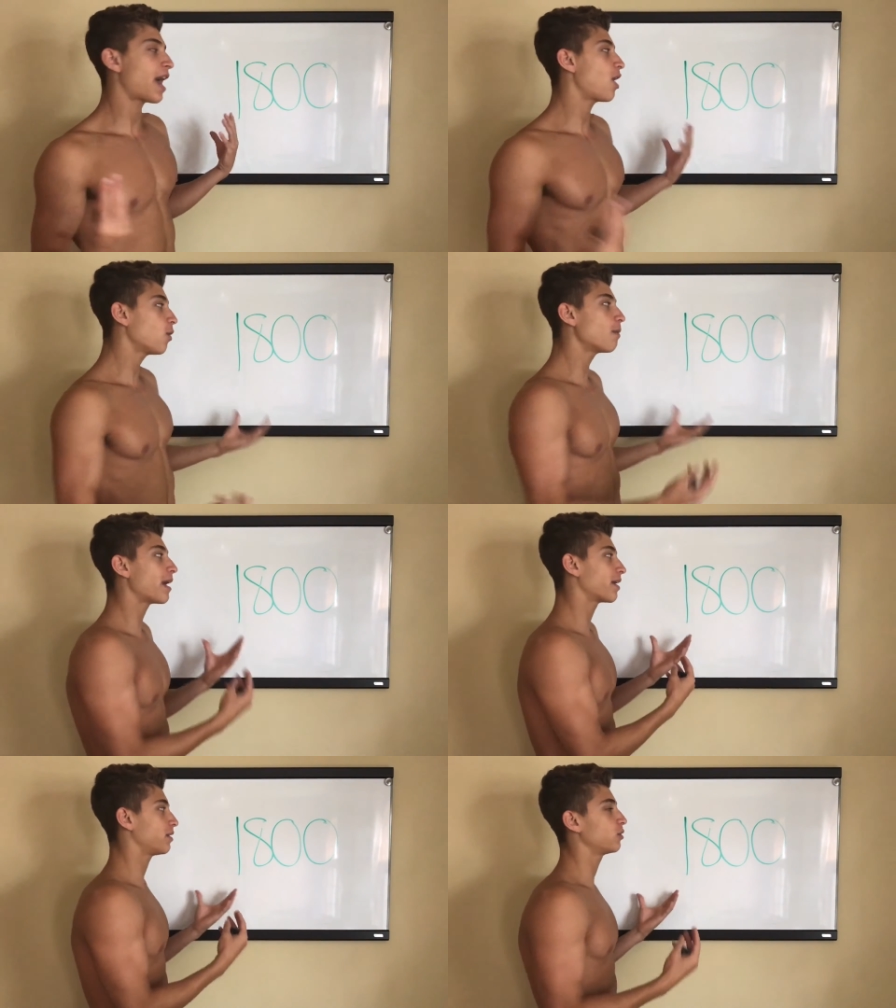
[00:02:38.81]
how am
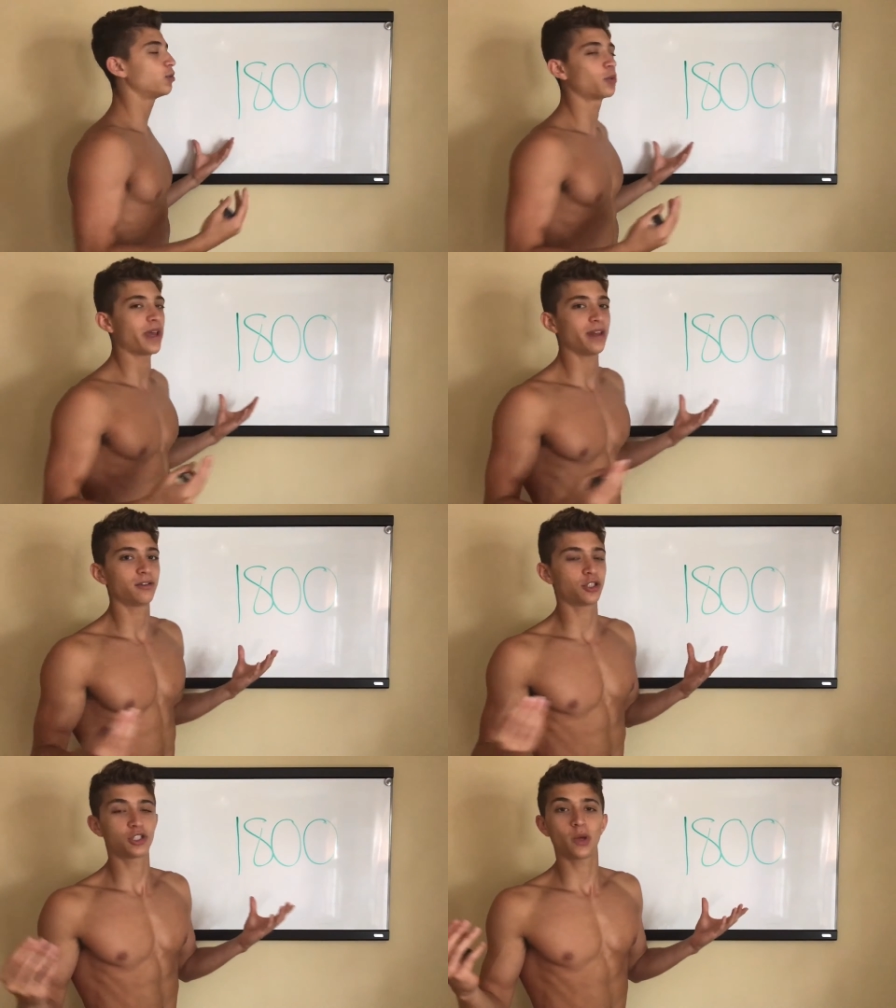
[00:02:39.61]
I gonna lose
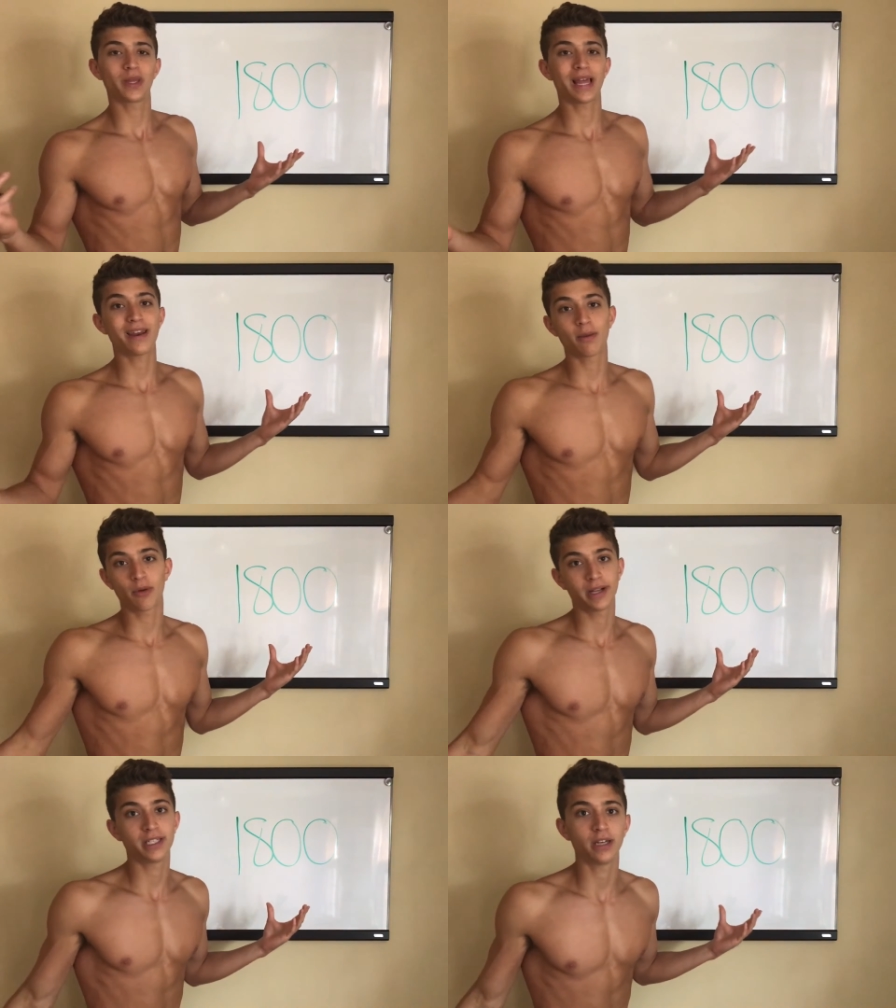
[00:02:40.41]
weight just knowing that
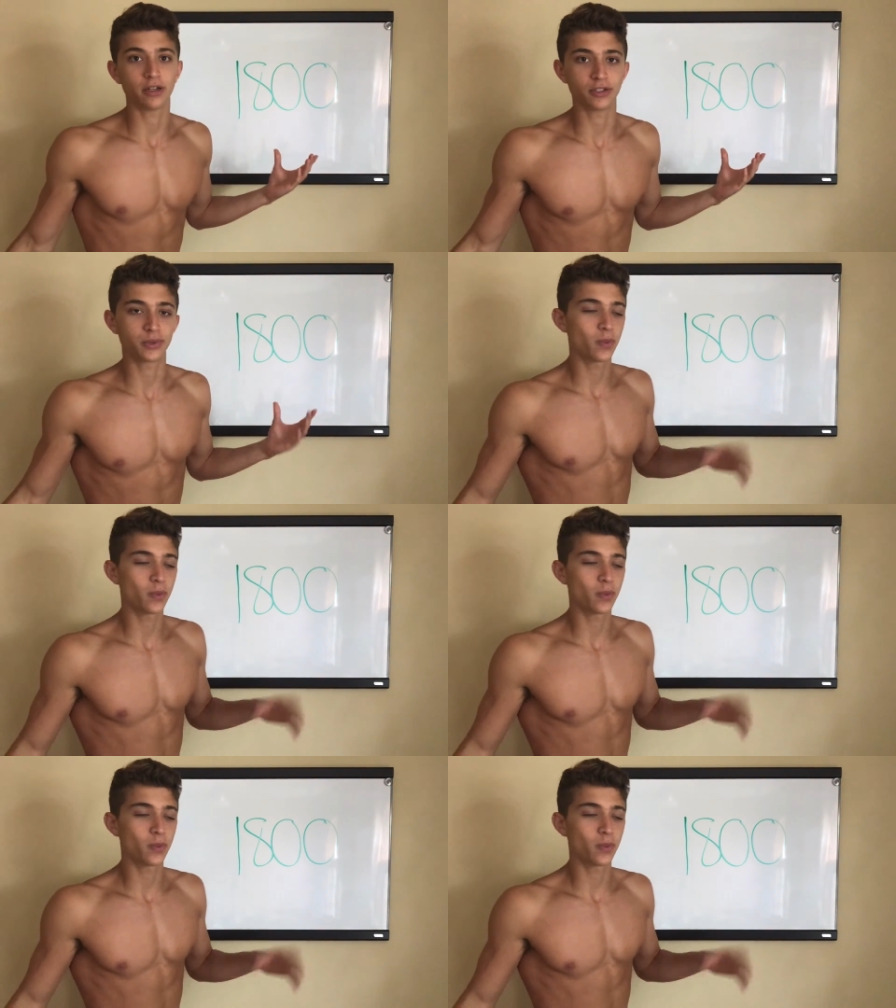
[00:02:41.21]
number eighteen hundred?